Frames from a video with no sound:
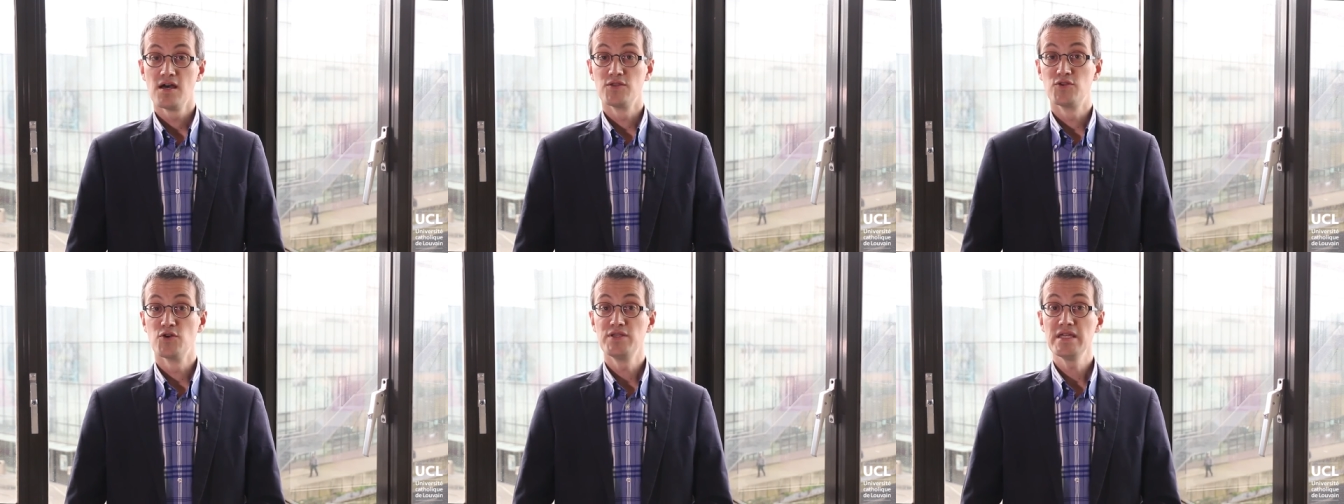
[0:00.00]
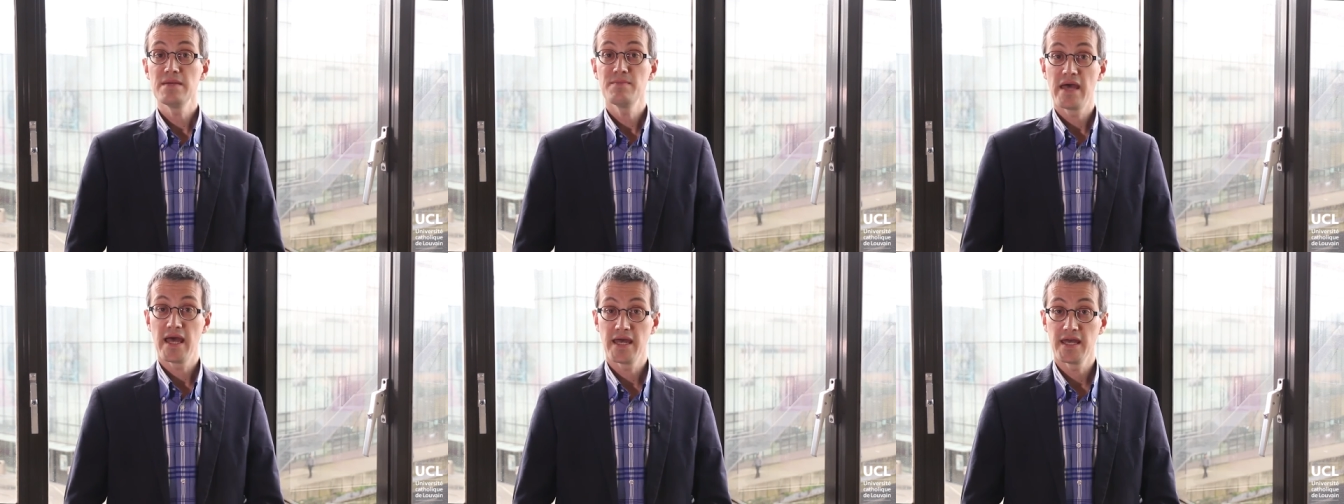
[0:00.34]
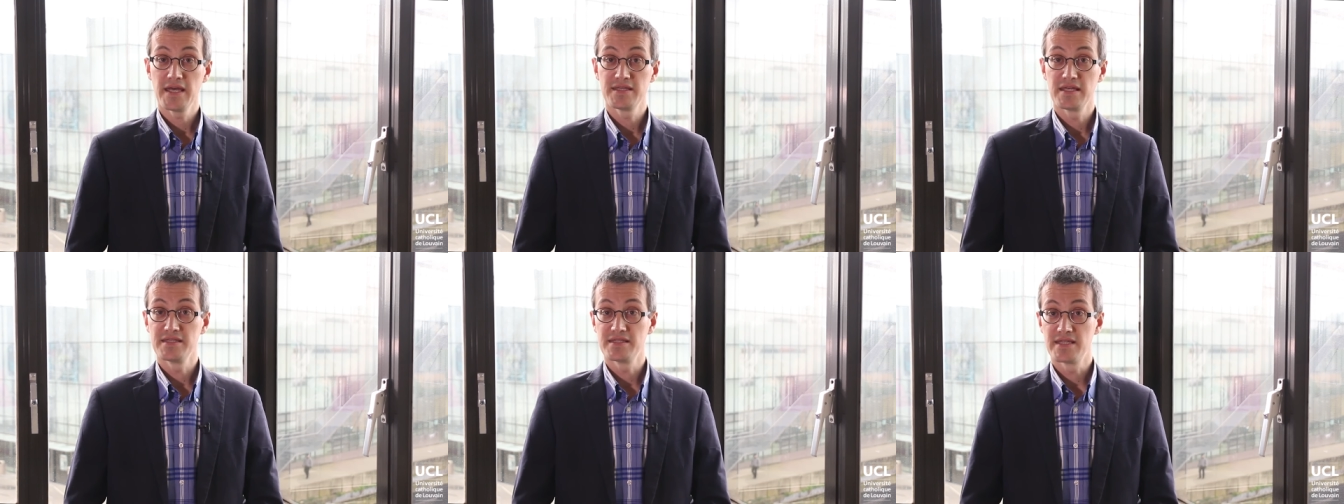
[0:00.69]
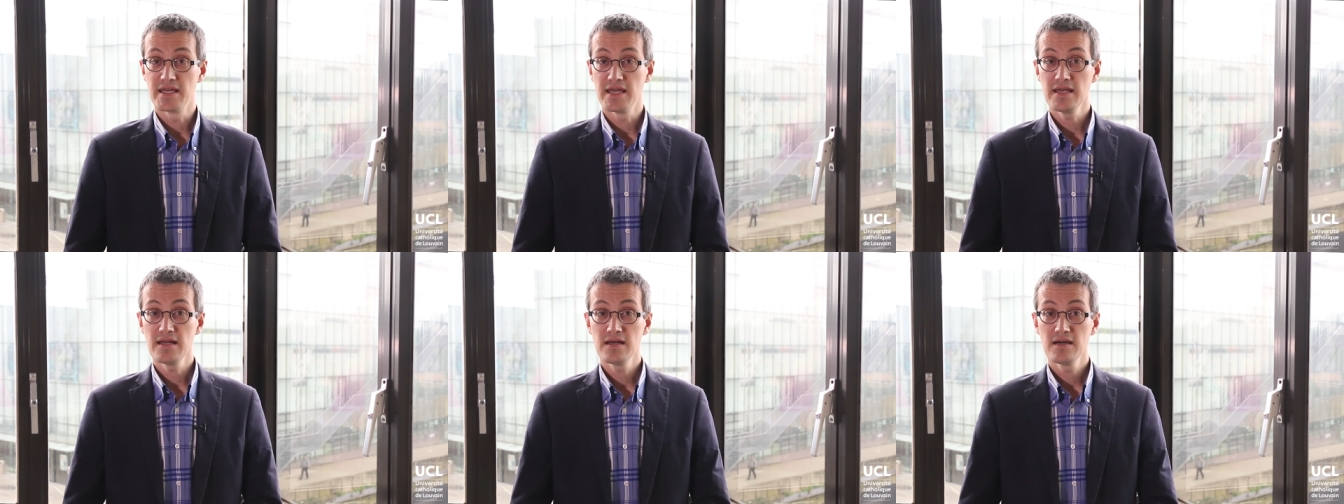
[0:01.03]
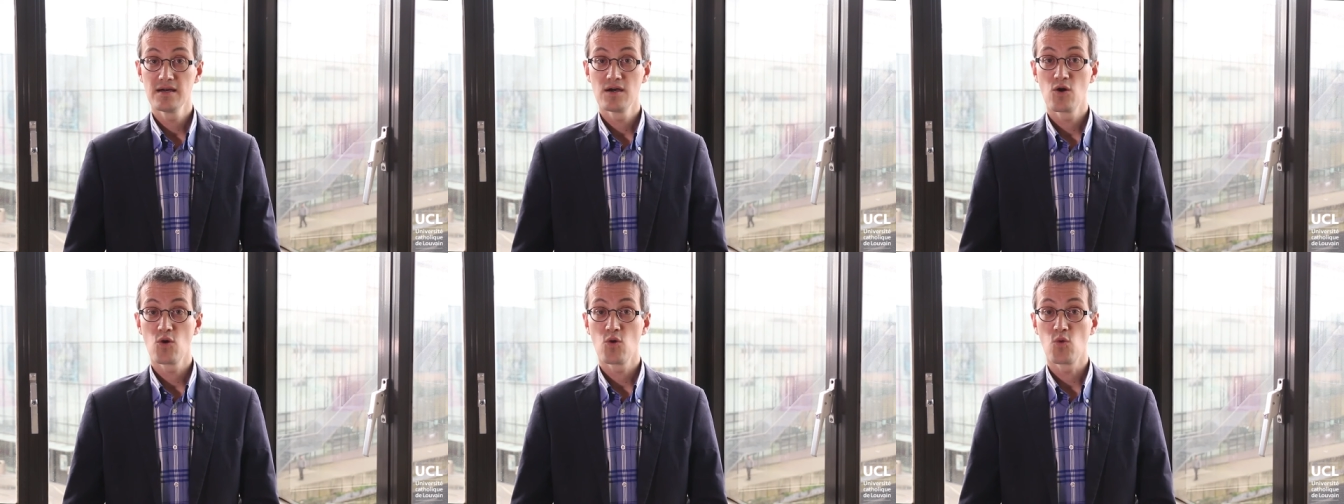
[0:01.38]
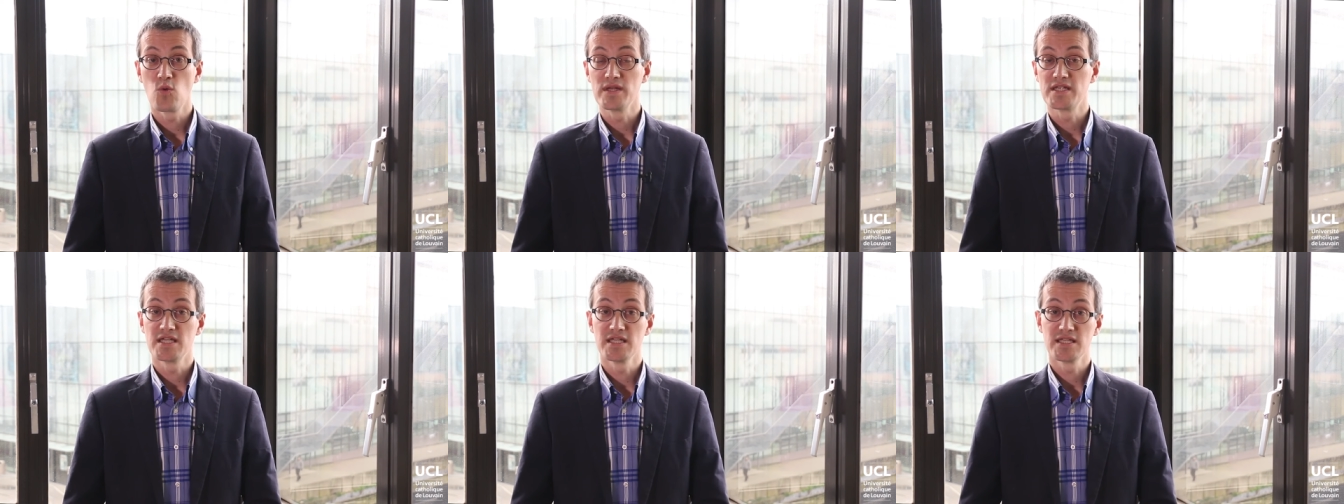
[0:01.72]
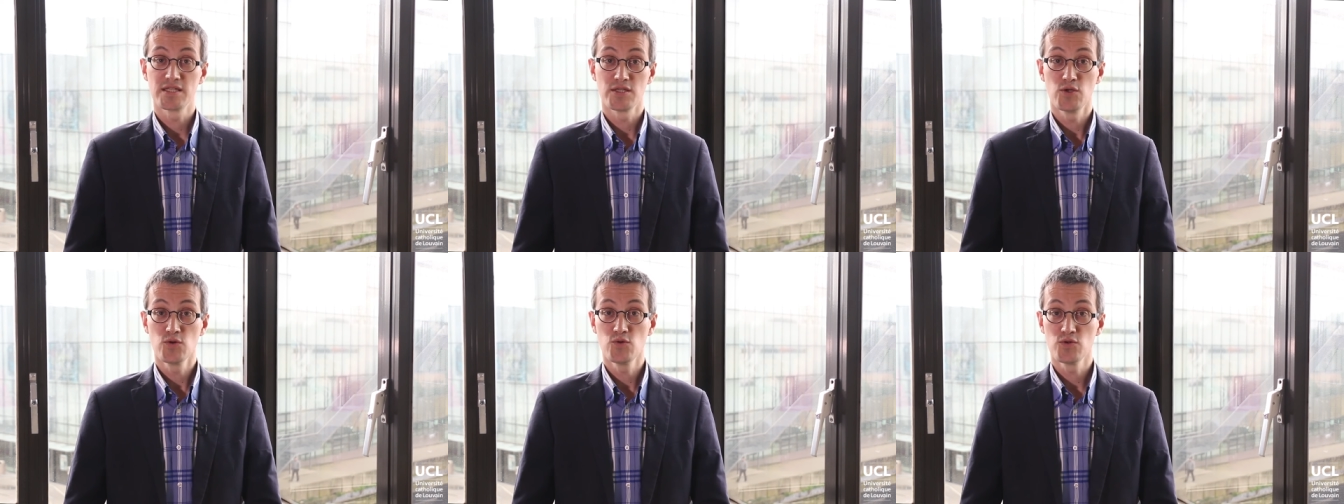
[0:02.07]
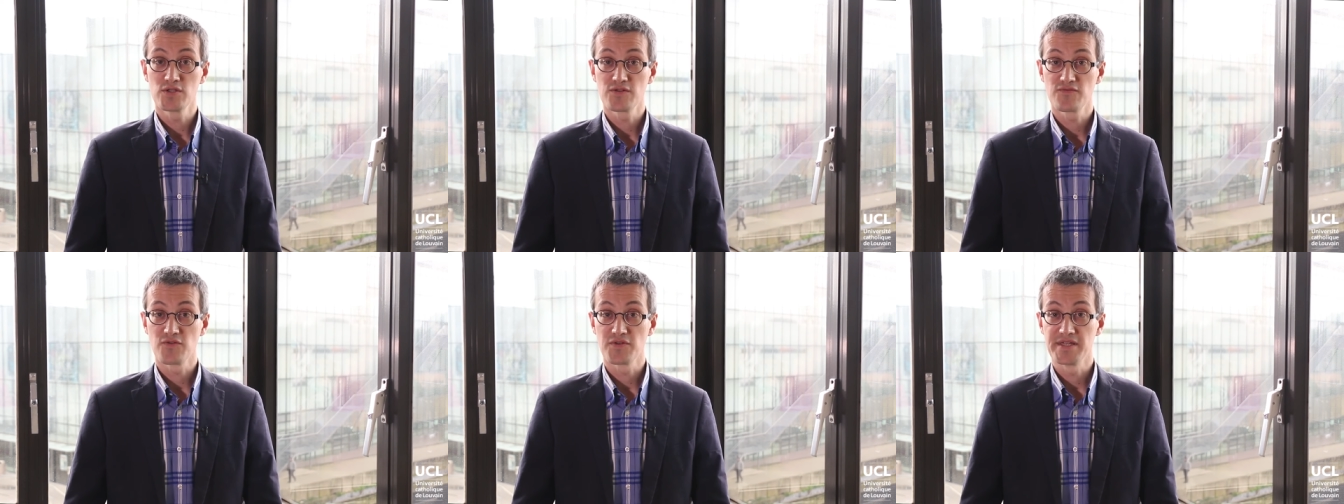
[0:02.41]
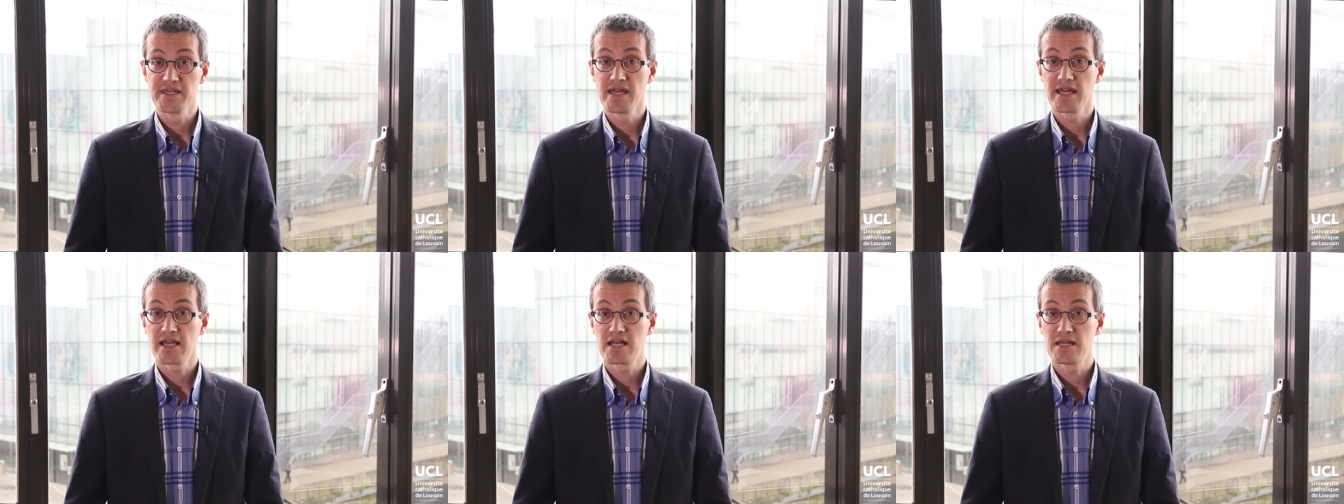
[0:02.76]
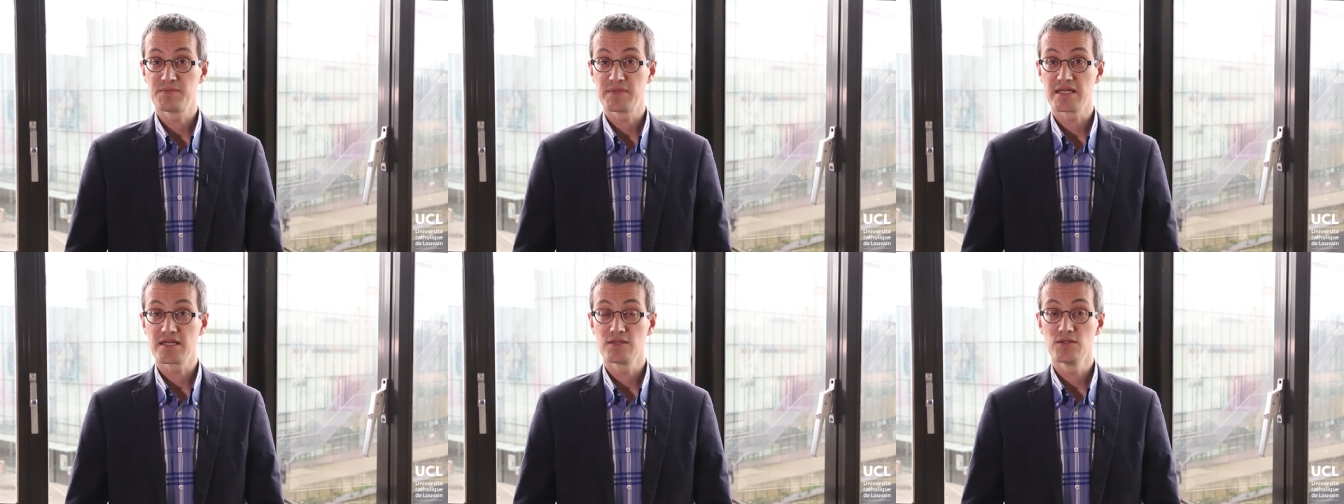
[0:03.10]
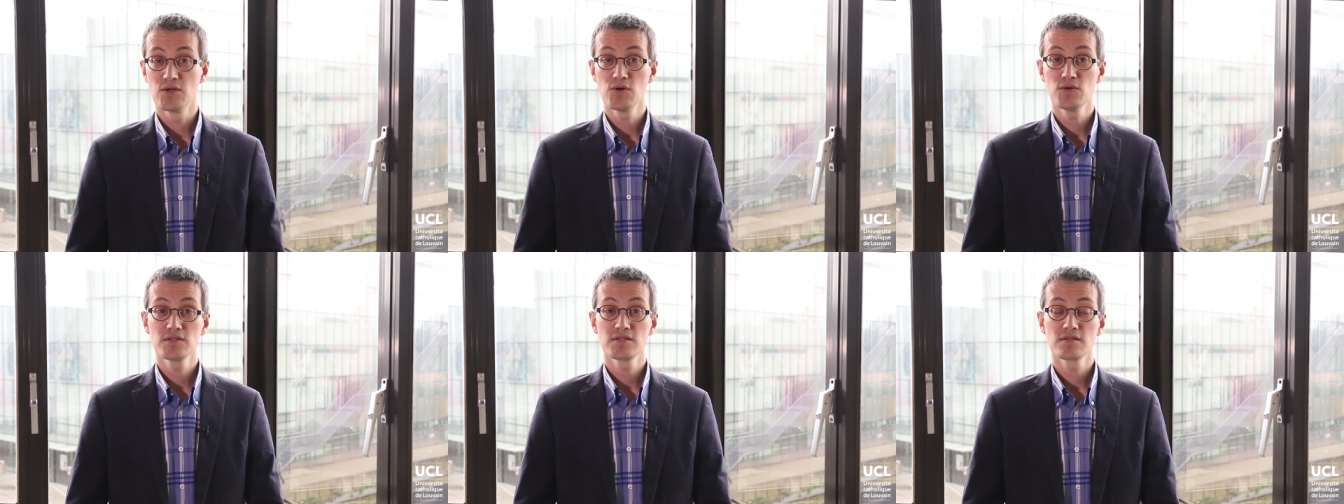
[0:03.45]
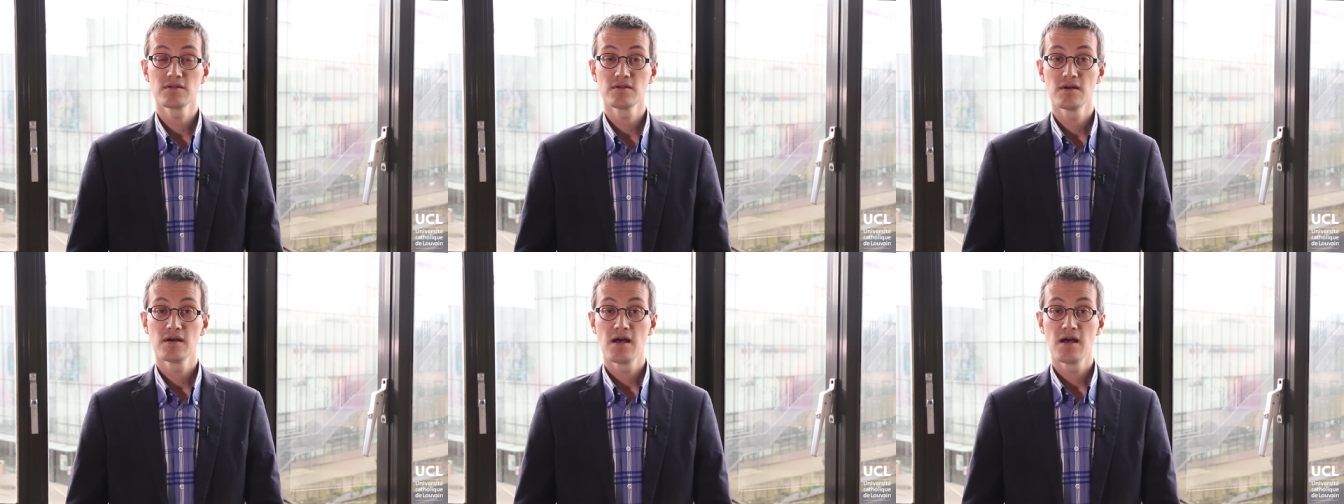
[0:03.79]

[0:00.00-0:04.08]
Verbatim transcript: The name head and tail, which is used for the ecliptic nodes,